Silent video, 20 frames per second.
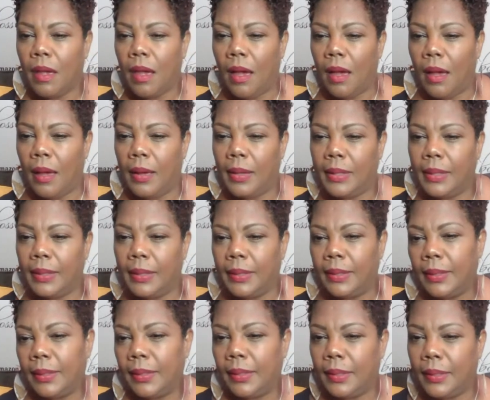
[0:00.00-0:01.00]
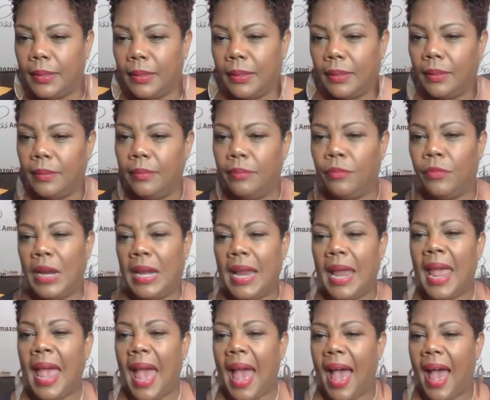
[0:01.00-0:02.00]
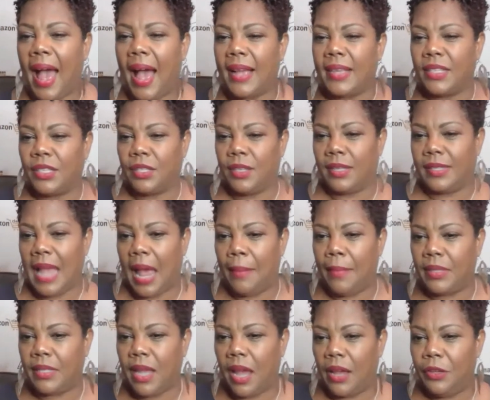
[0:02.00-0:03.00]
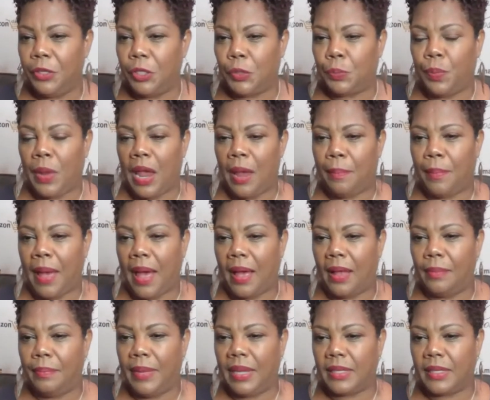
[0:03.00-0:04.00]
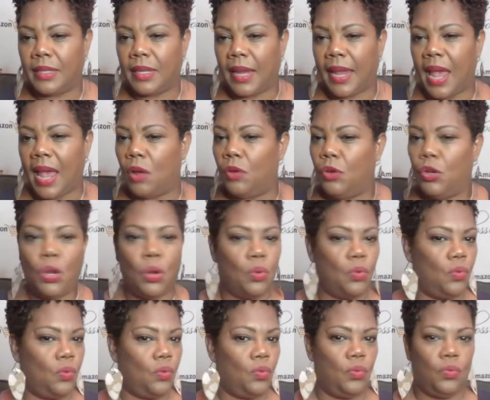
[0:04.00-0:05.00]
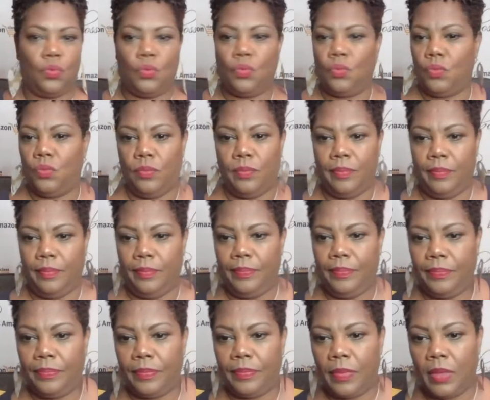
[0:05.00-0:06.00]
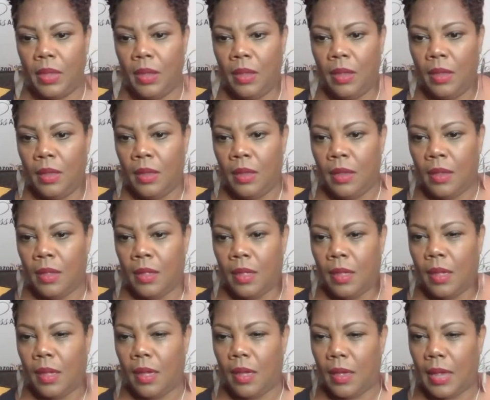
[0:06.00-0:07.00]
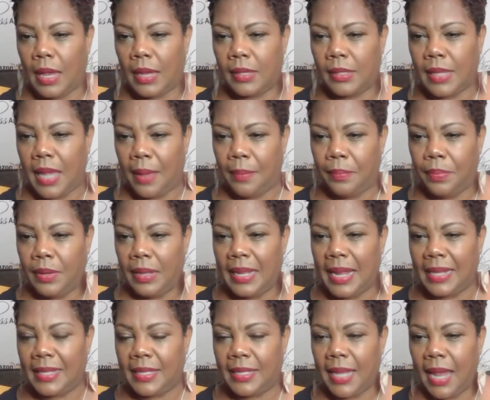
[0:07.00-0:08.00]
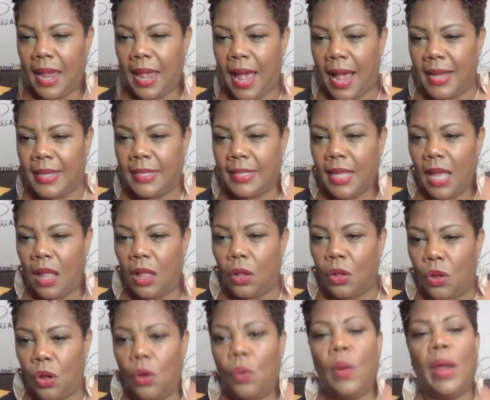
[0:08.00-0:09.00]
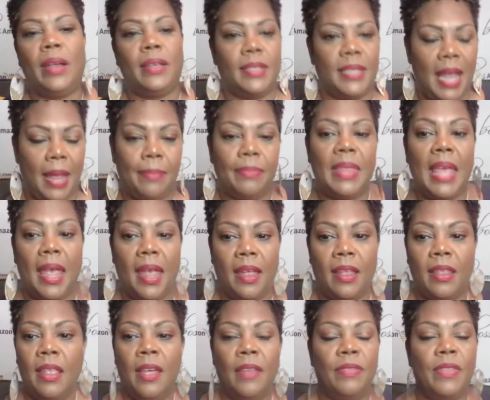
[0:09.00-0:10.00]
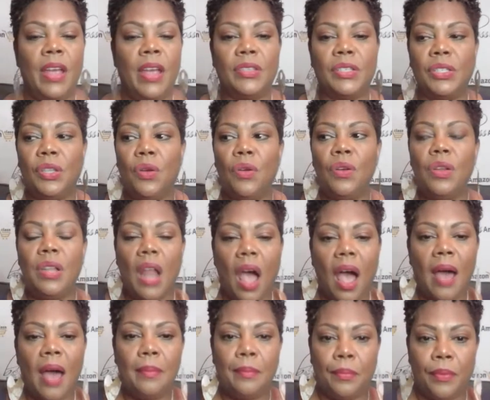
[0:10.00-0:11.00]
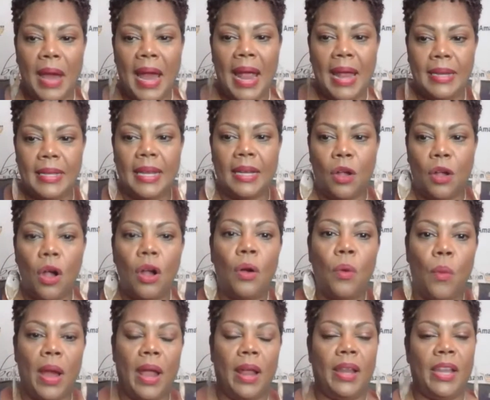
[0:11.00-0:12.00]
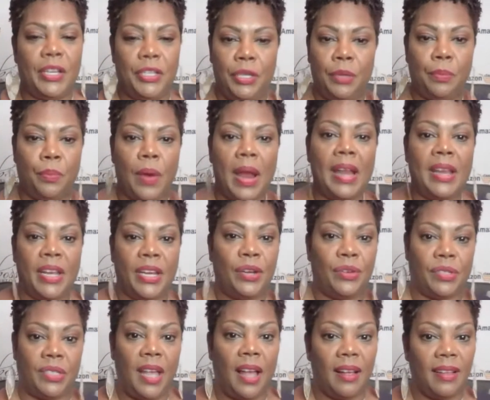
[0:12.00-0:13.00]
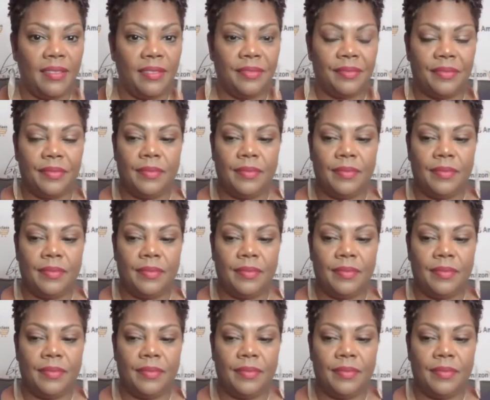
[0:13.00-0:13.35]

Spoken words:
Renee asks, does Amazon use PayPal business account? No. Mm-mm. Example, let's say I sell cookware. Same thing. There's no non-branded cookware unless you brand it yourself.